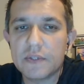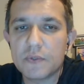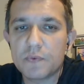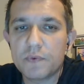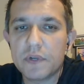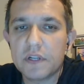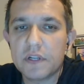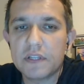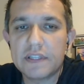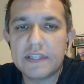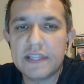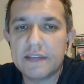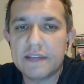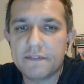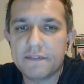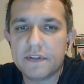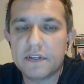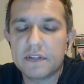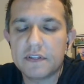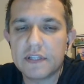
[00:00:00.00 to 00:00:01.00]
will
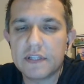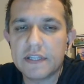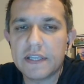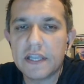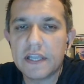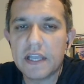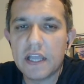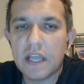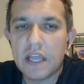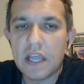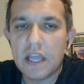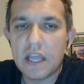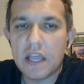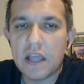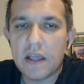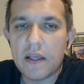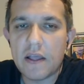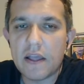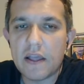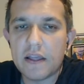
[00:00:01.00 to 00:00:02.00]
definitely
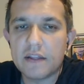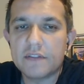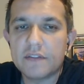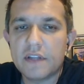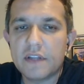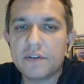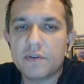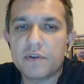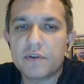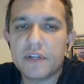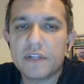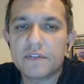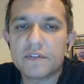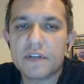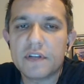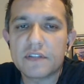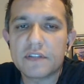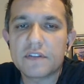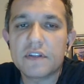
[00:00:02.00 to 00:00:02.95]
then your internet